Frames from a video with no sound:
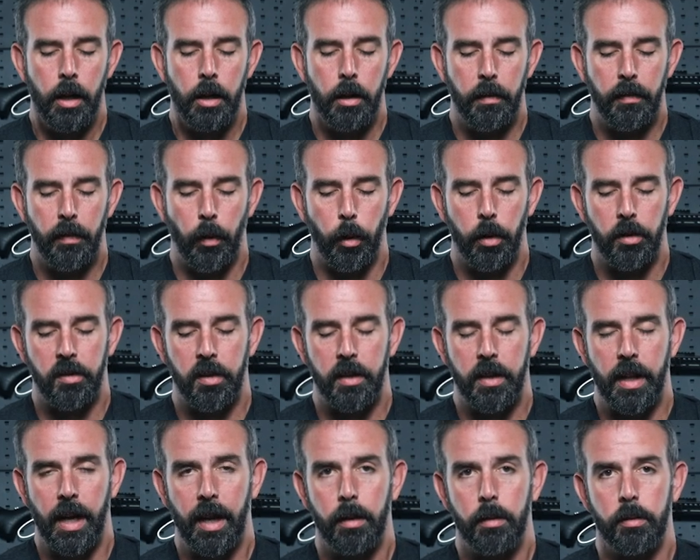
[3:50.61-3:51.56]
you force
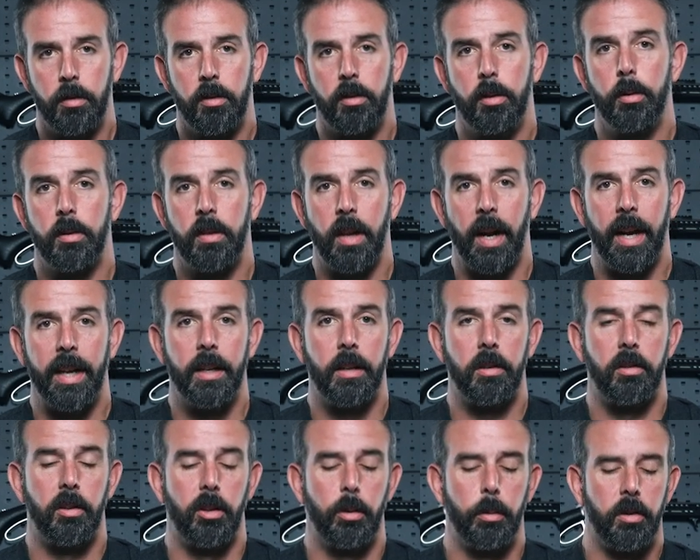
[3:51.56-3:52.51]
it down to tighten
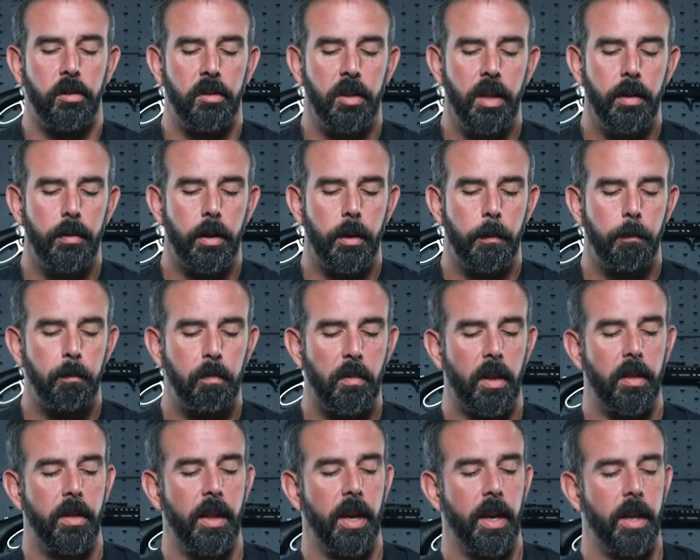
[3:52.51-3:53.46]
it to the receiver,
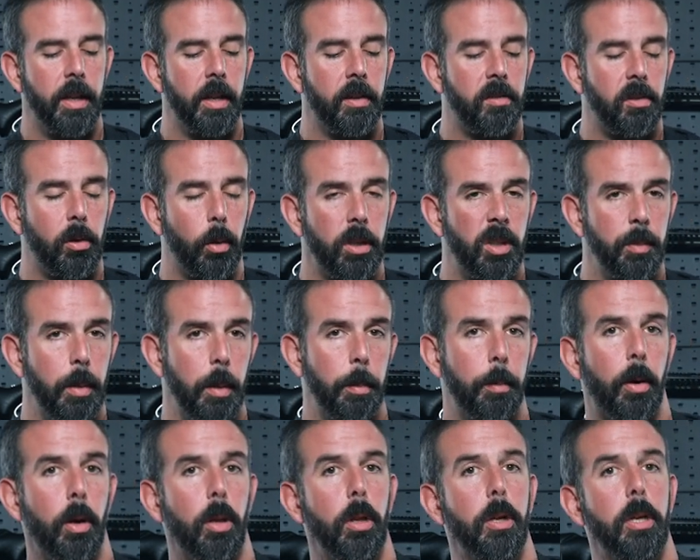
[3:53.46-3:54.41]
then it's going to be
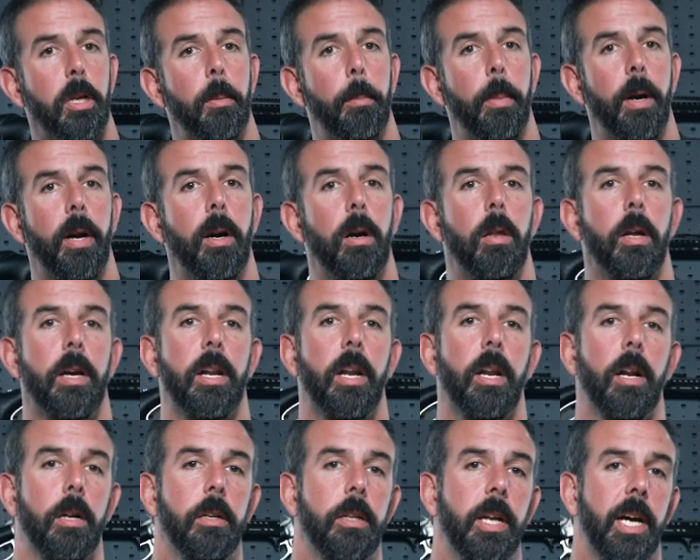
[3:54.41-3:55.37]
pulling your barrel in
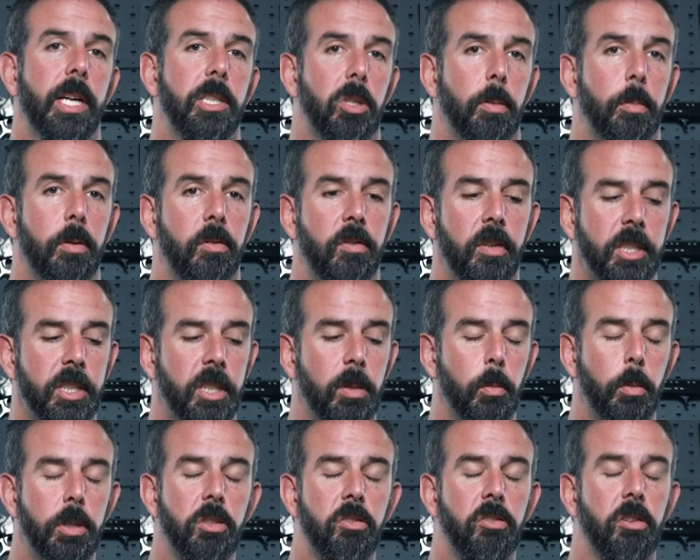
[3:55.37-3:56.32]
an unnatural
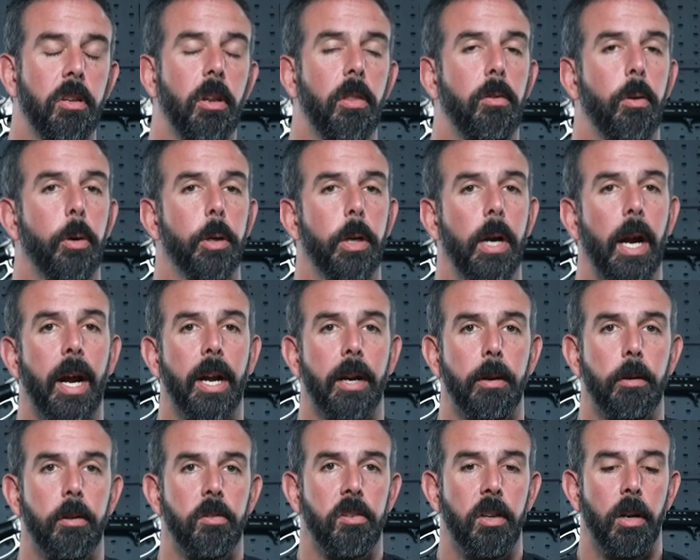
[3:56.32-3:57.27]
position, which is going to throw your
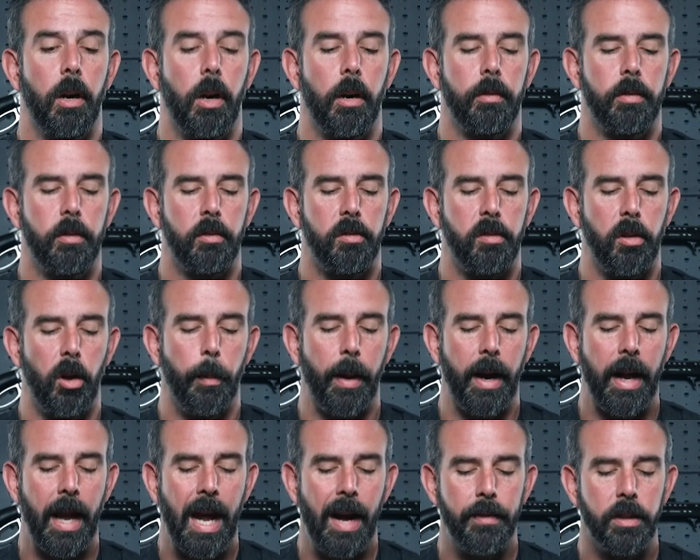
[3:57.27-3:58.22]
accuracy off. So
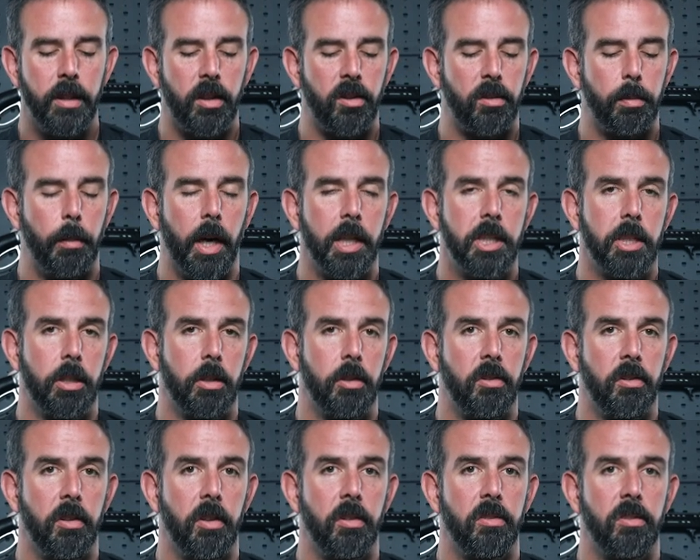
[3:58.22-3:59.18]
by having this modular
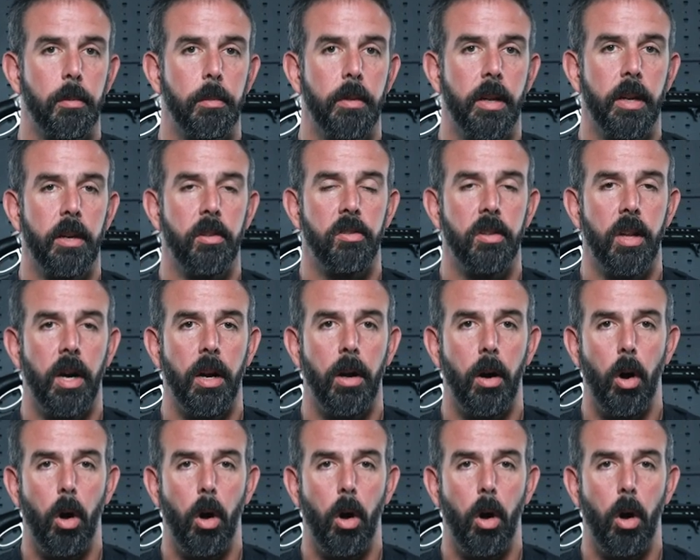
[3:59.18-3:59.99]
system that is not